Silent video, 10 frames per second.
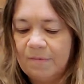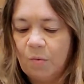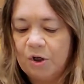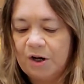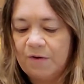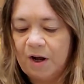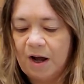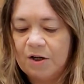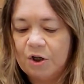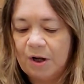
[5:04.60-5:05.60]
whichever
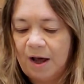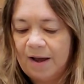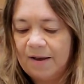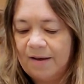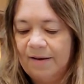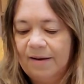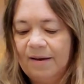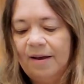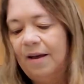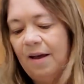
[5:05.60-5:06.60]
kind you like.
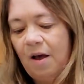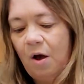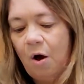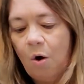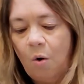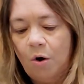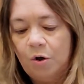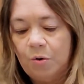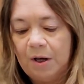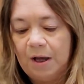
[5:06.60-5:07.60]
Or
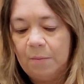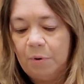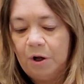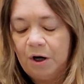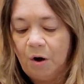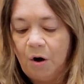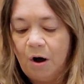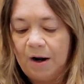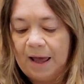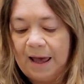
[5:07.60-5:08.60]
you can put it
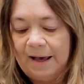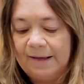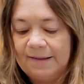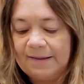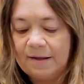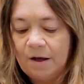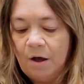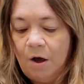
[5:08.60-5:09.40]
on eggs,